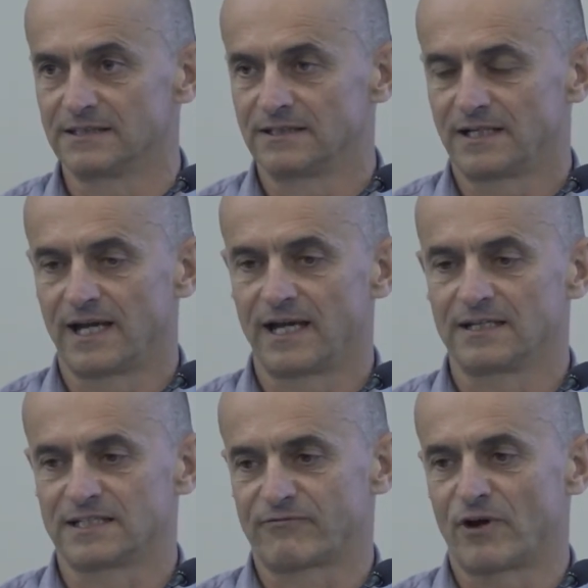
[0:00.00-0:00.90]
and
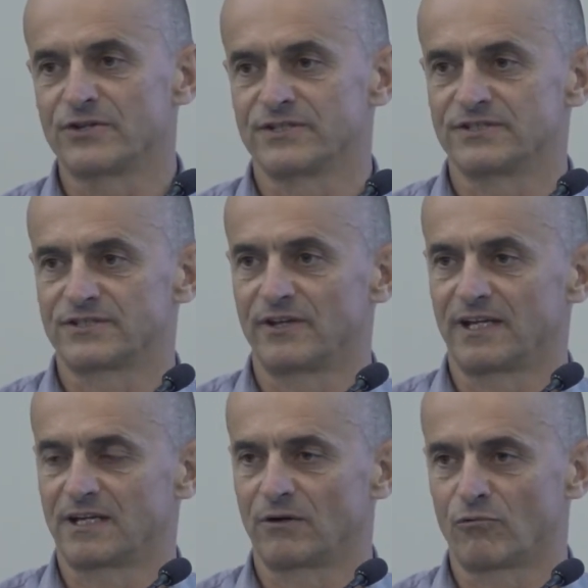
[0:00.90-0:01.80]
it's frozen so that it
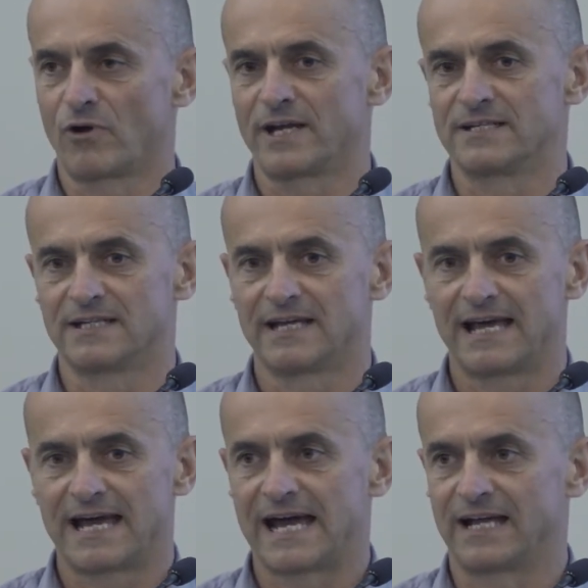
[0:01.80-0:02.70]
can grind
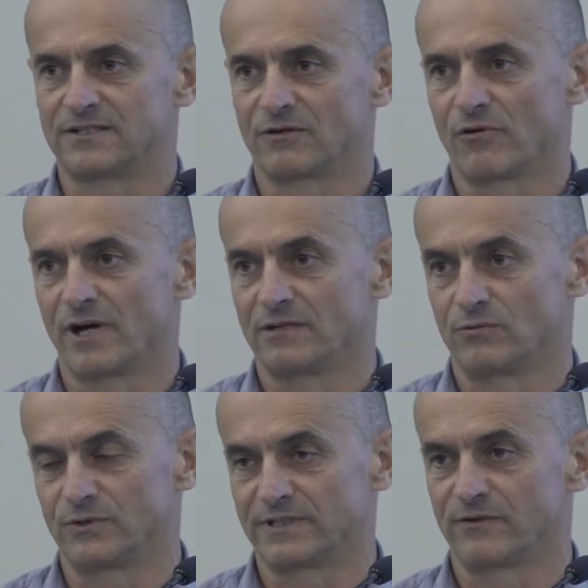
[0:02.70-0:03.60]
hard to grind
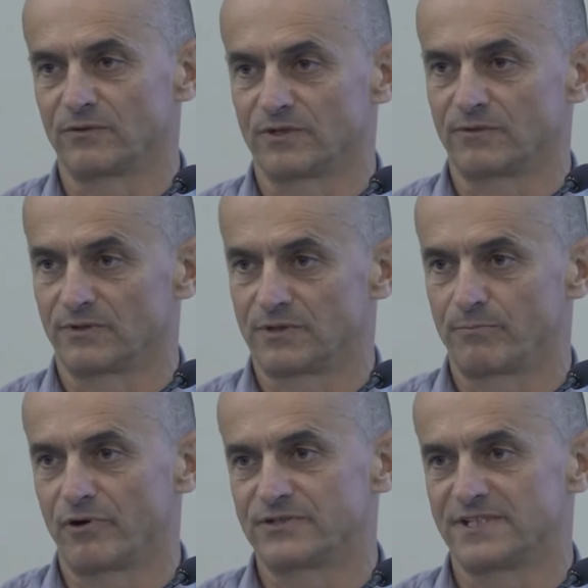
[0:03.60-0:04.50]
or difficult to
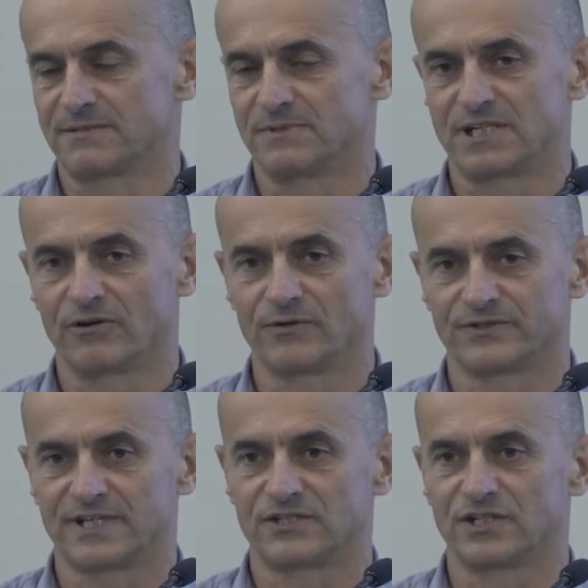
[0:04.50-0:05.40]
process materials
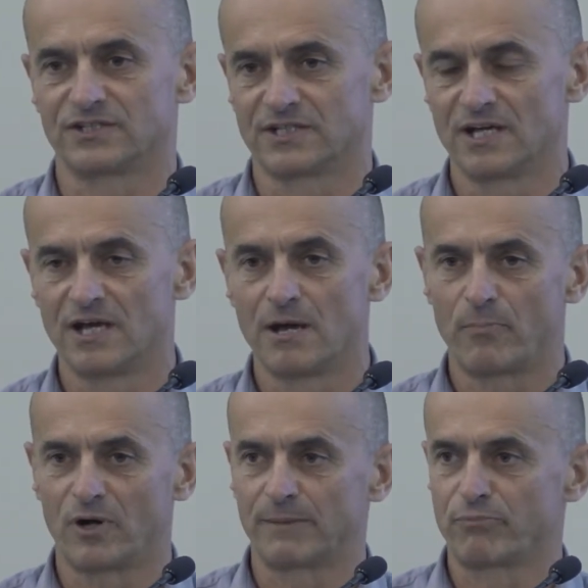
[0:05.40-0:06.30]
such as
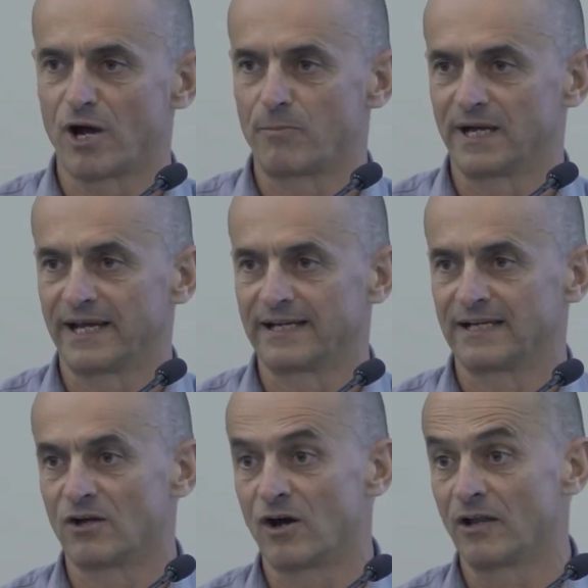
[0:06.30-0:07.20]
polypropylene and
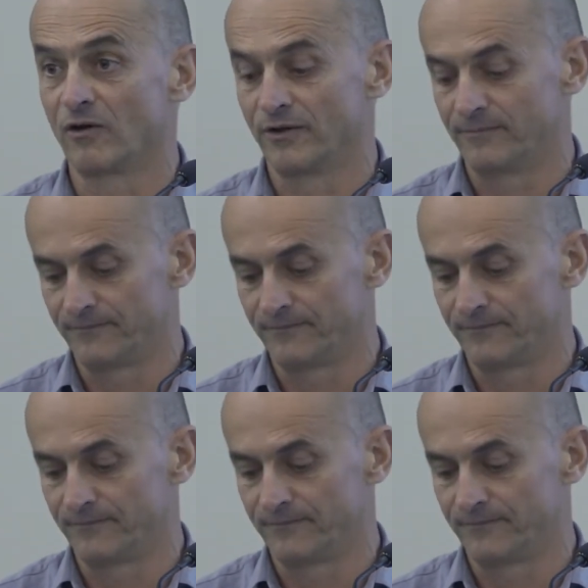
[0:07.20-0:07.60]
nylon.